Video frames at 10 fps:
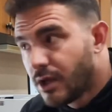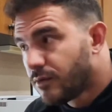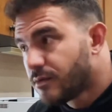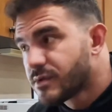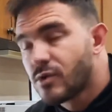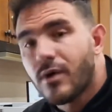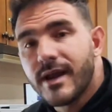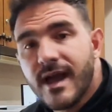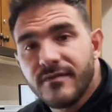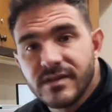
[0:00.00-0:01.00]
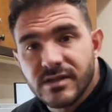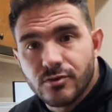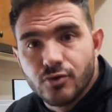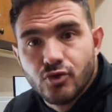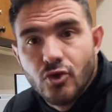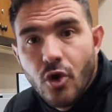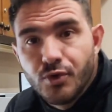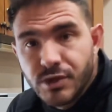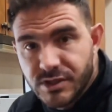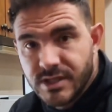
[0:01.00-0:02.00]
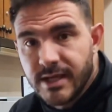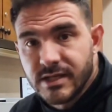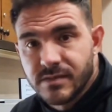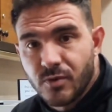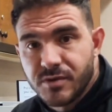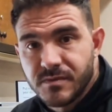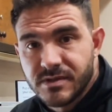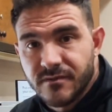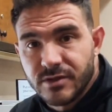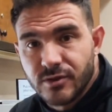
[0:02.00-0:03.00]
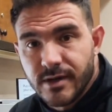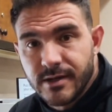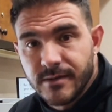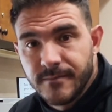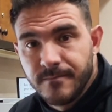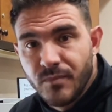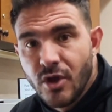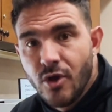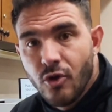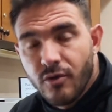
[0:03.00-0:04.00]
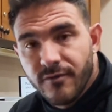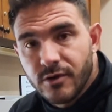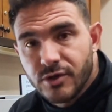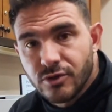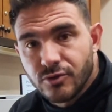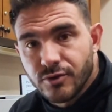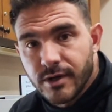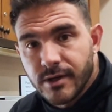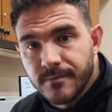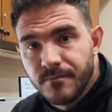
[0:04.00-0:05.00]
well, it's quite obvious that there's no such thing as sports-specific training or functional training.